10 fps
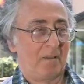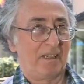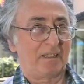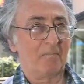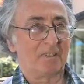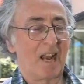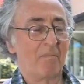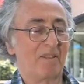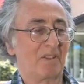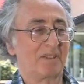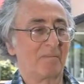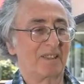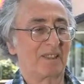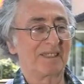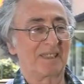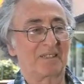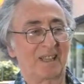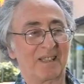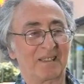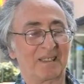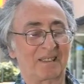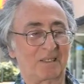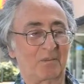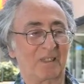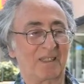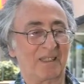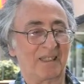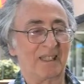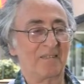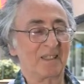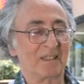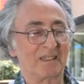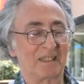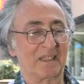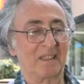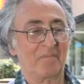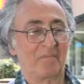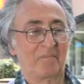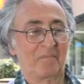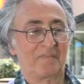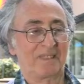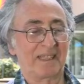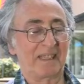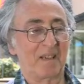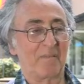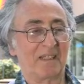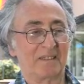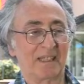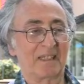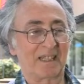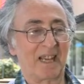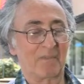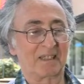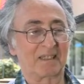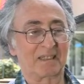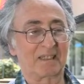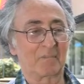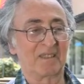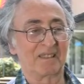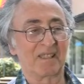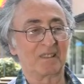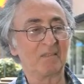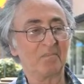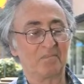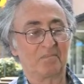be some time before the majority of scientists will even consider thinking about things like mysticism and religion.